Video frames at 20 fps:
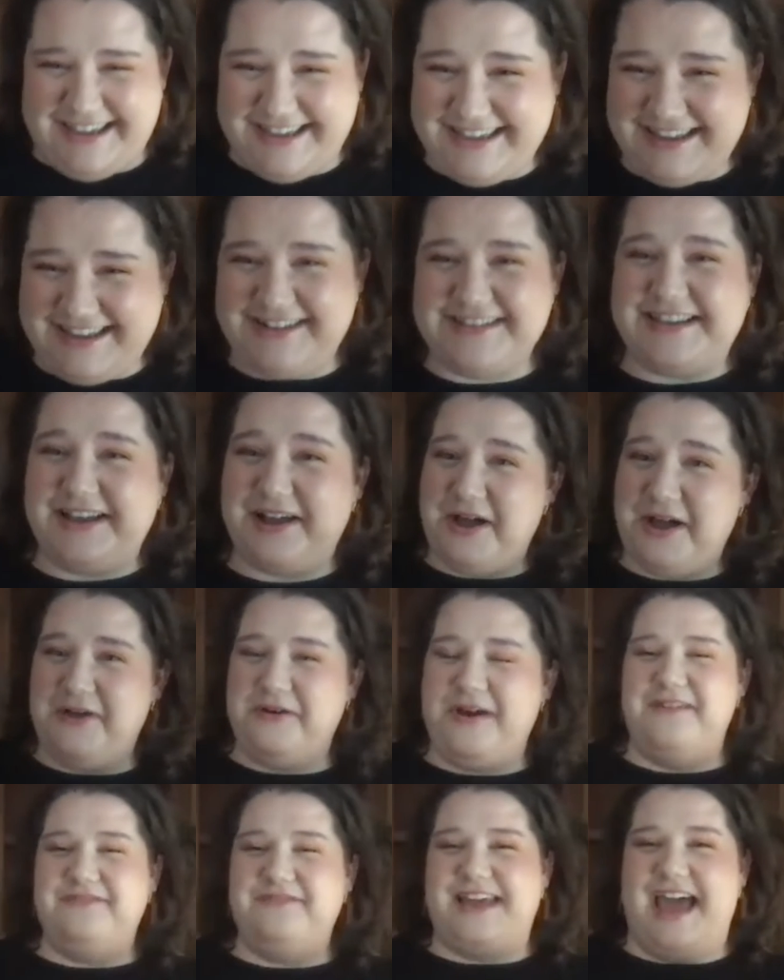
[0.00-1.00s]
And I was like, oh,
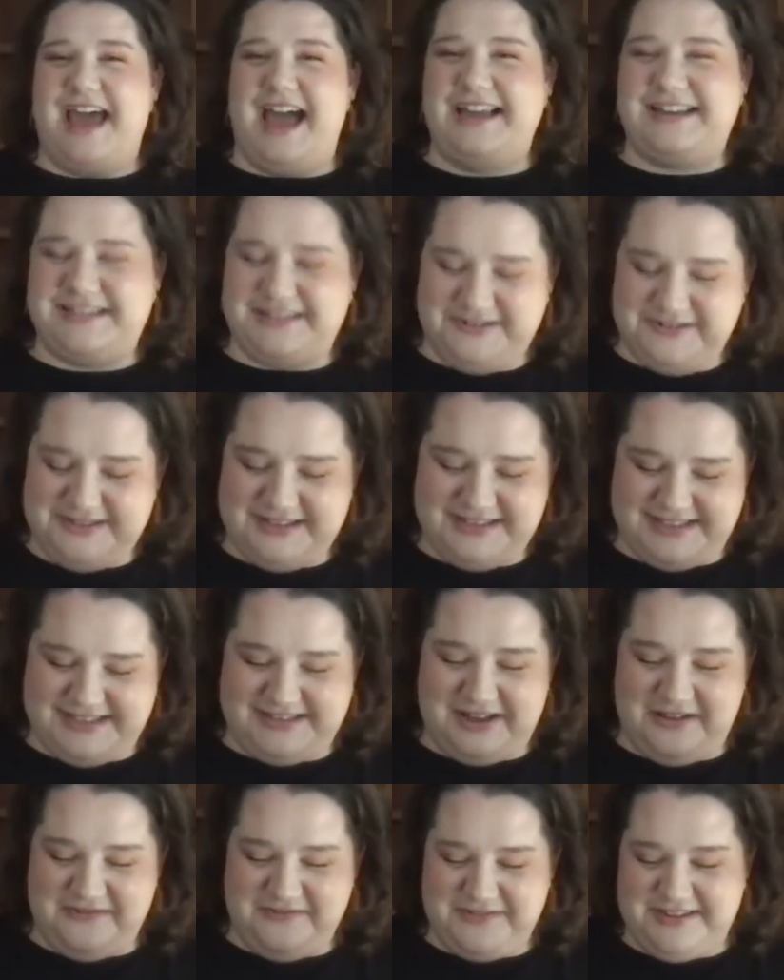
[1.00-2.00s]
I have to act too. This is
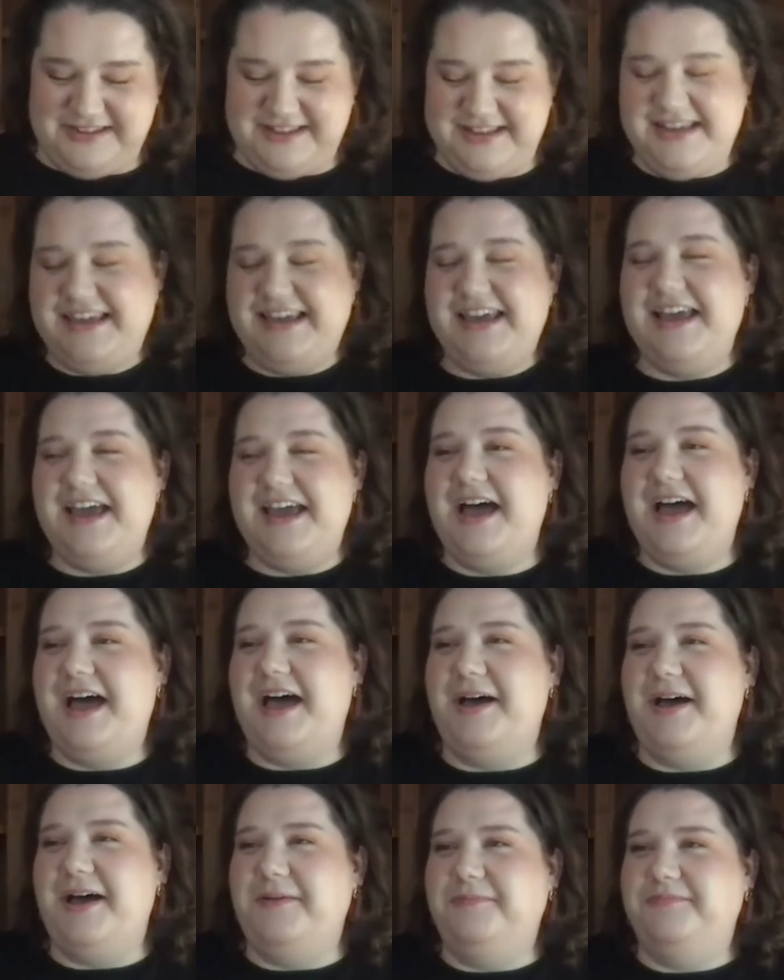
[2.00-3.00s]
awful.
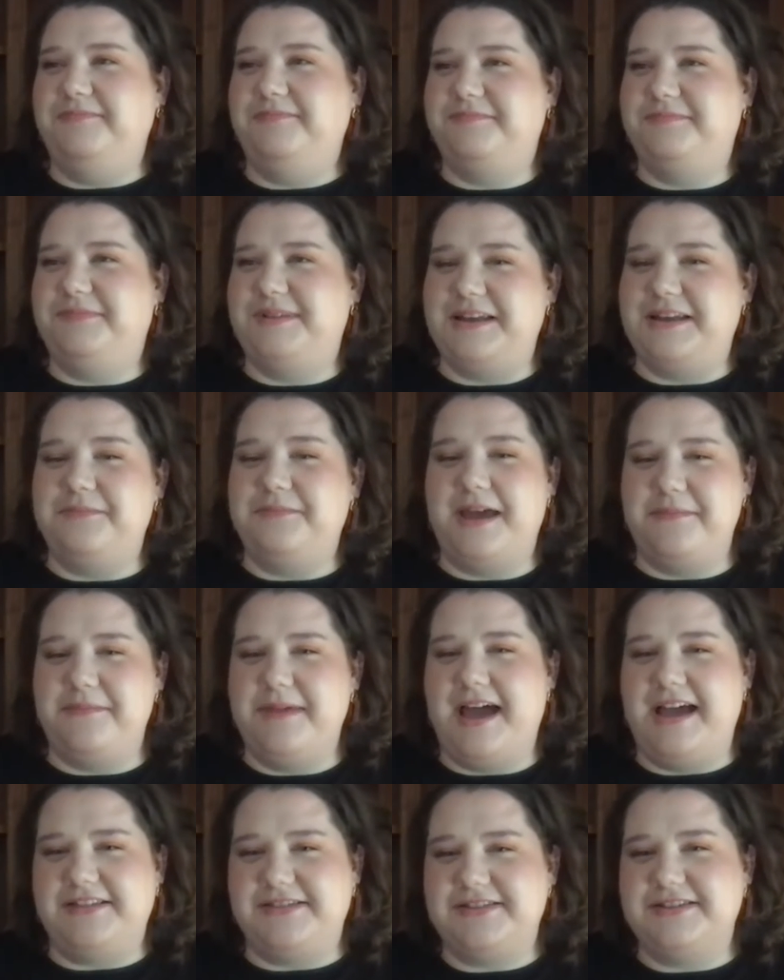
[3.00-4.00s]
Um, but in my
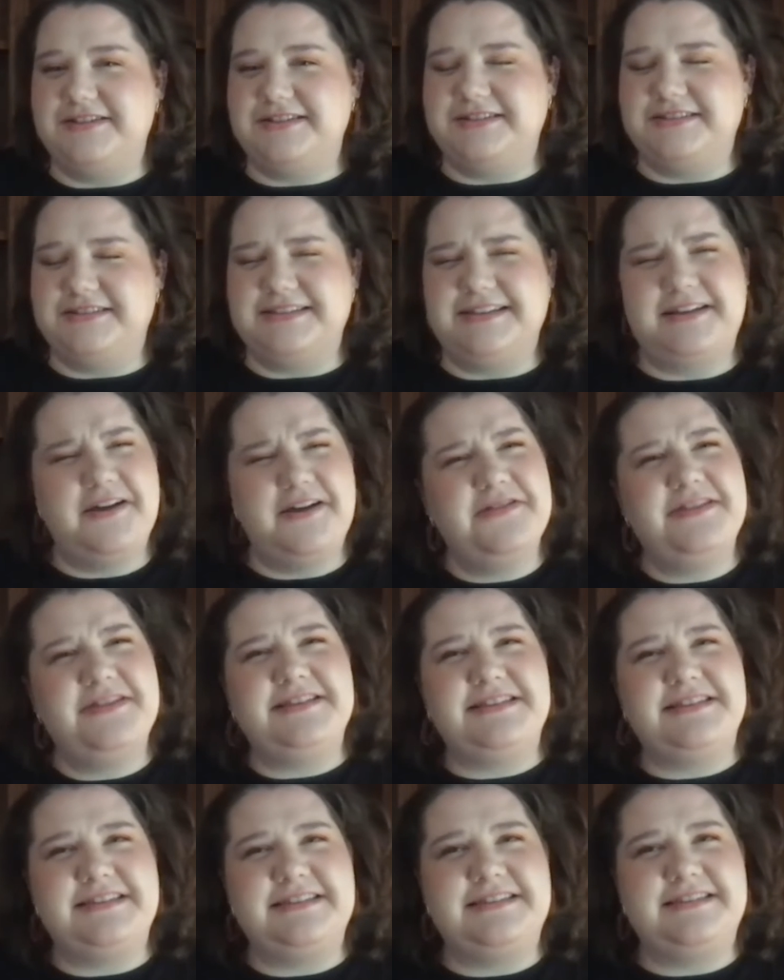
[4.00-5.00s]
master's, I was like, oh,
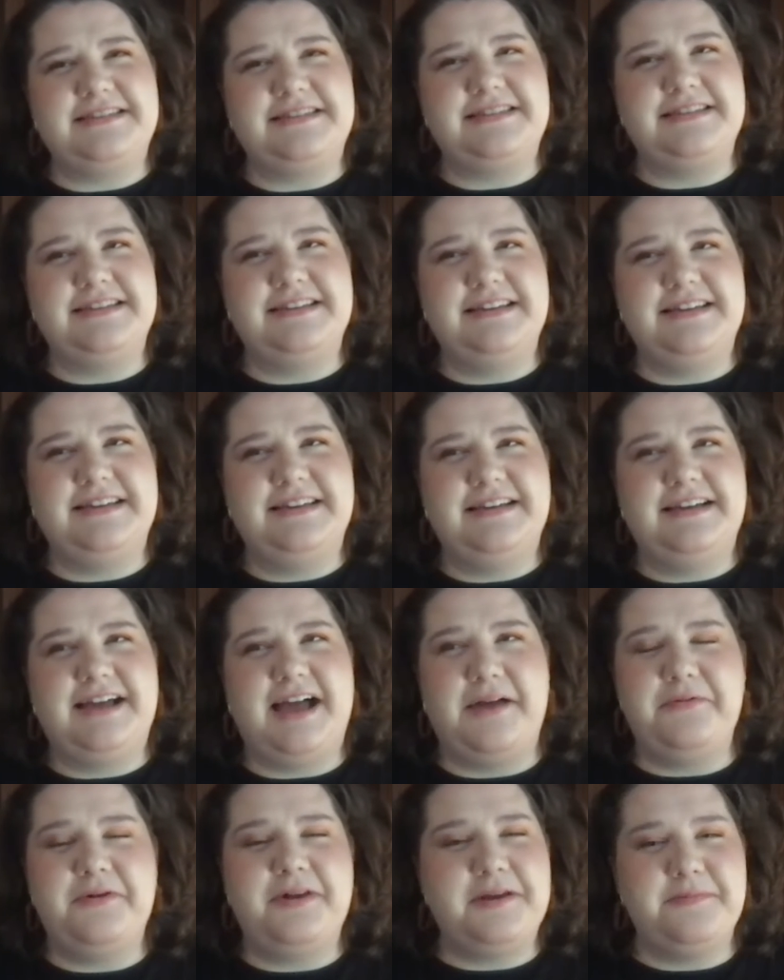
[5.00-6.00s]

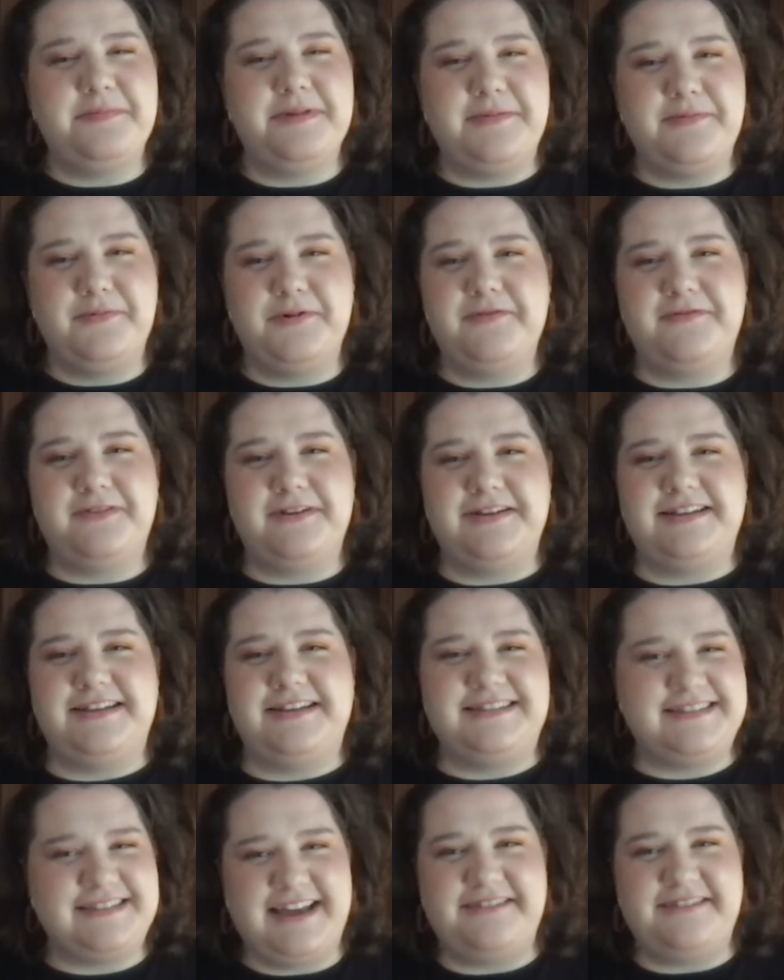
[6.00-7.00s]
I want to be more
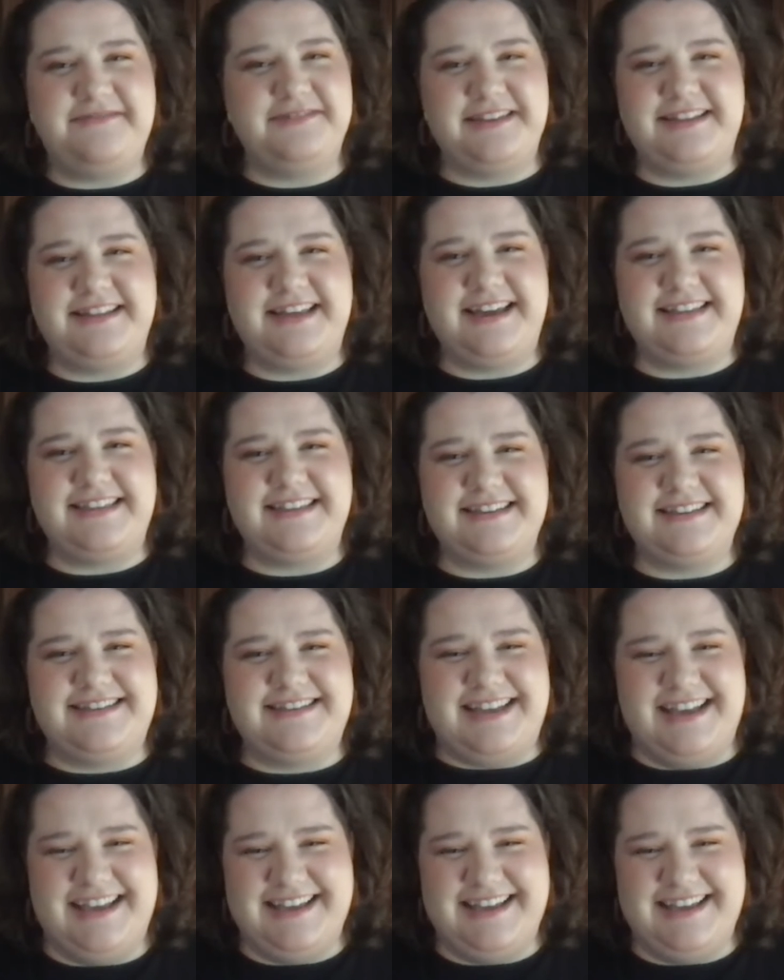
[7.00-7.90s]
fearless. I really like this.